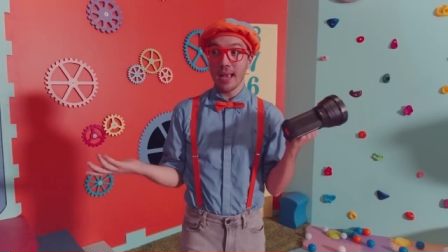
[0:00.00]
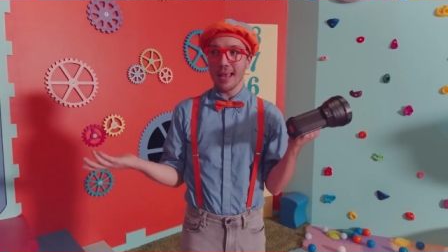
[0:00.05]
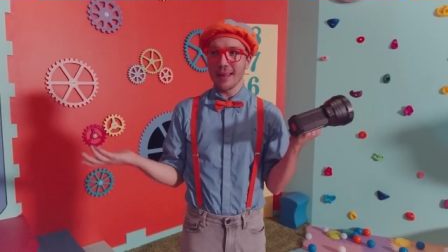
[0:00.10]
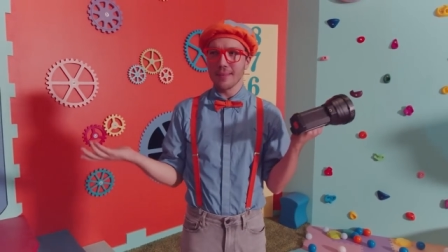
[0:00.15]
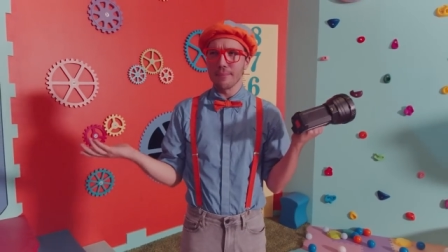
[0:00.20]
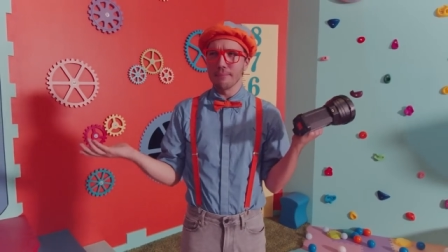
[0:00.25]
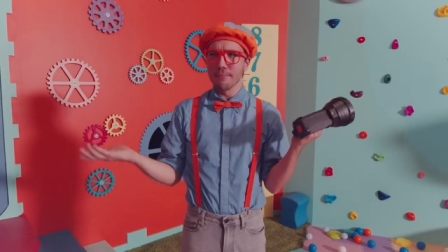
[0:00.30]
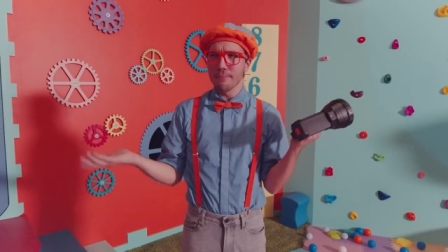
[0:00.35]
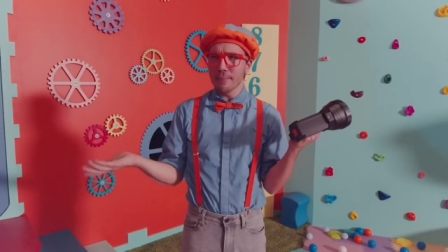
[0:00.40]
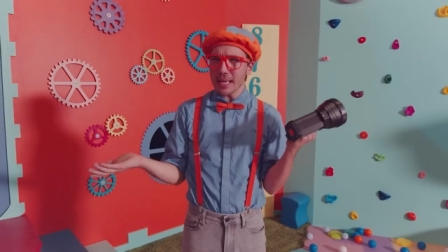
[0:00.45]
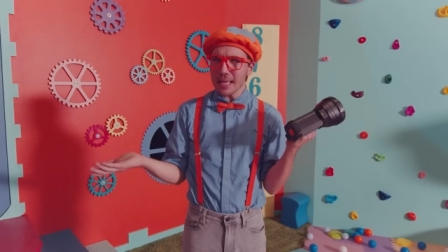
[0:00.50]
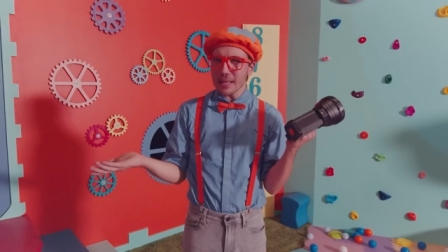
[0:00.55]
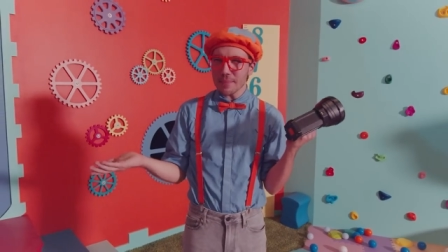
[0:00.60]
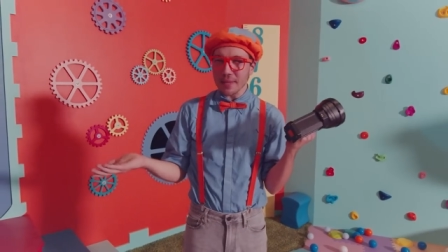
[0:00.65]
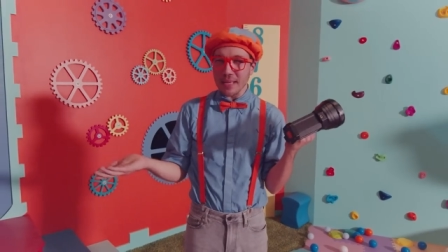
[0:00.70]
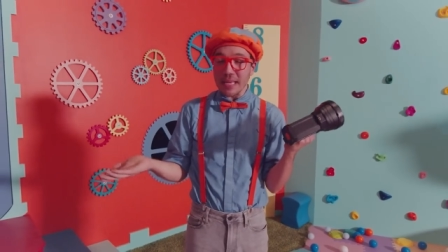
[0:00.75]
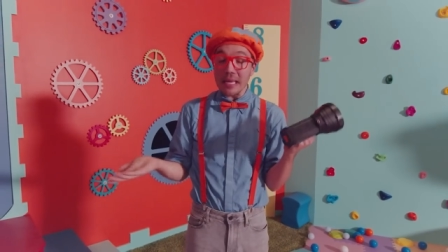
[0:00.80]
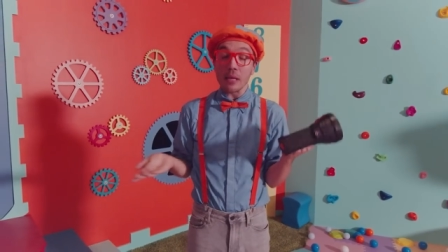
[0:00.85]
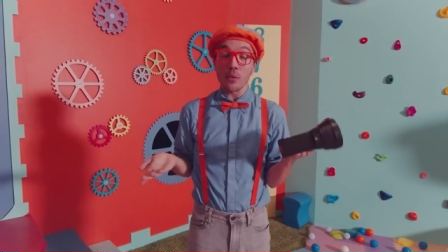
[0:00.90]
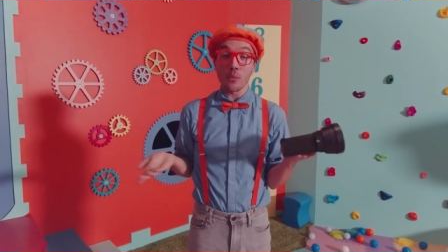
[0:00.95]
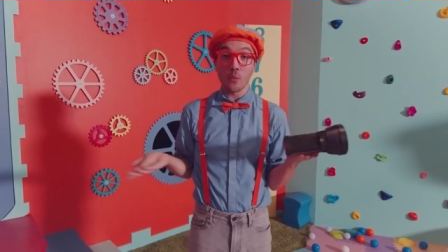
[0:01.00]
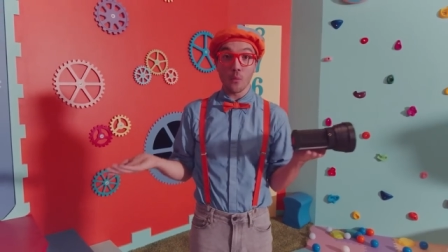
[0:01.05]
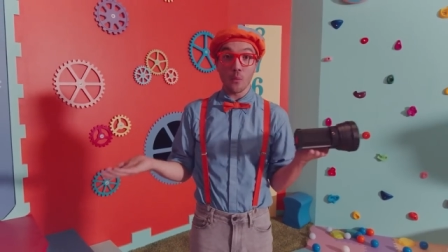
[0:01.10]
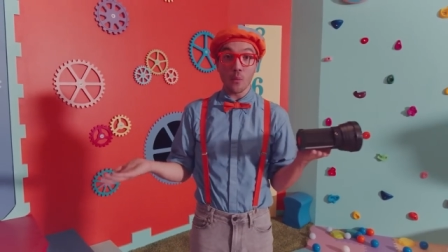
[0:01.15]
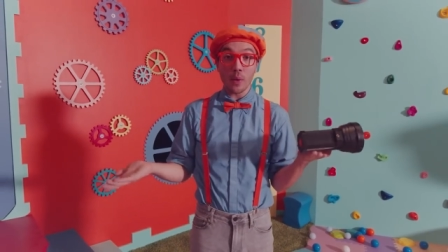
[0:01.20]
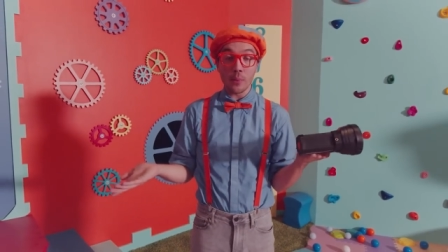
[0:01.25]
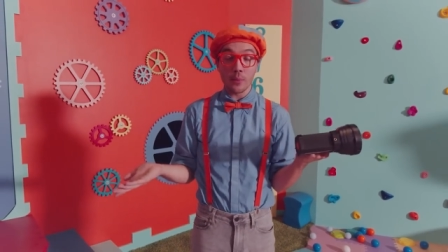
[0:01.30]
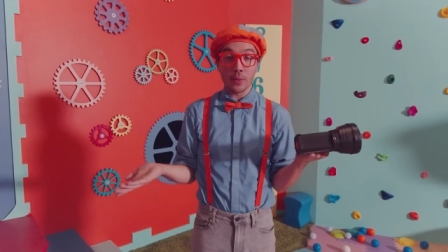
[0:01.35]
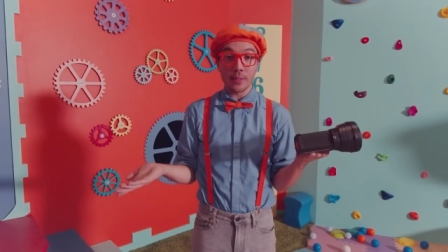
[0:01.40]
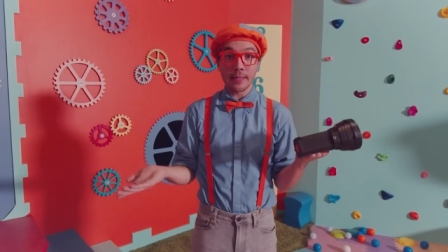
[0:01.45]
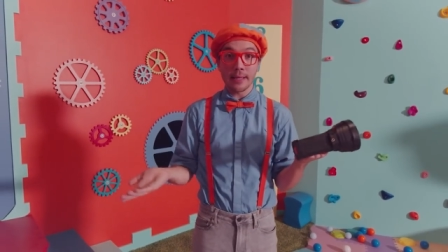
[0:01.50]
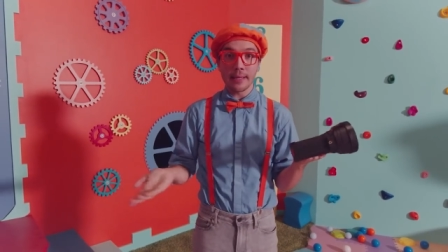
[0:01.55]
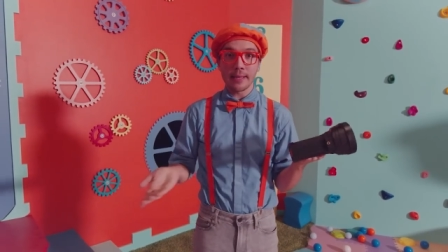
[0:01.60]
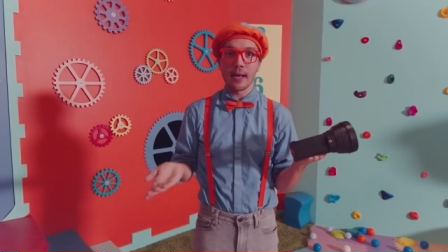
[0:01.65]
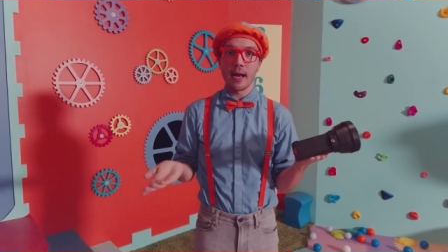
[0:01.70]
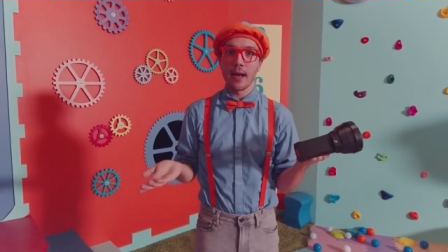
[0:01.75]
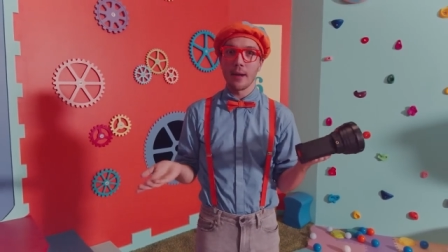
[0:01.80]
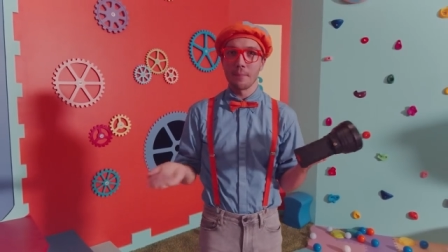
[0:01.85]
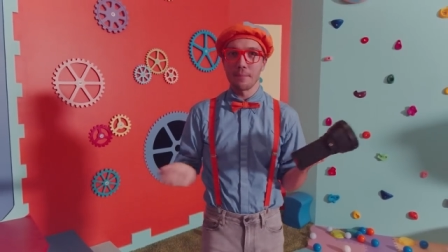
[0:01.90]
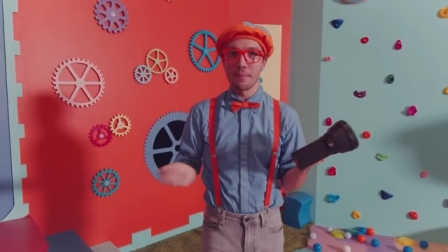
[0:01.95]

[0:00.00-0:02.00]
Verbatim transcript: and maybe we would get a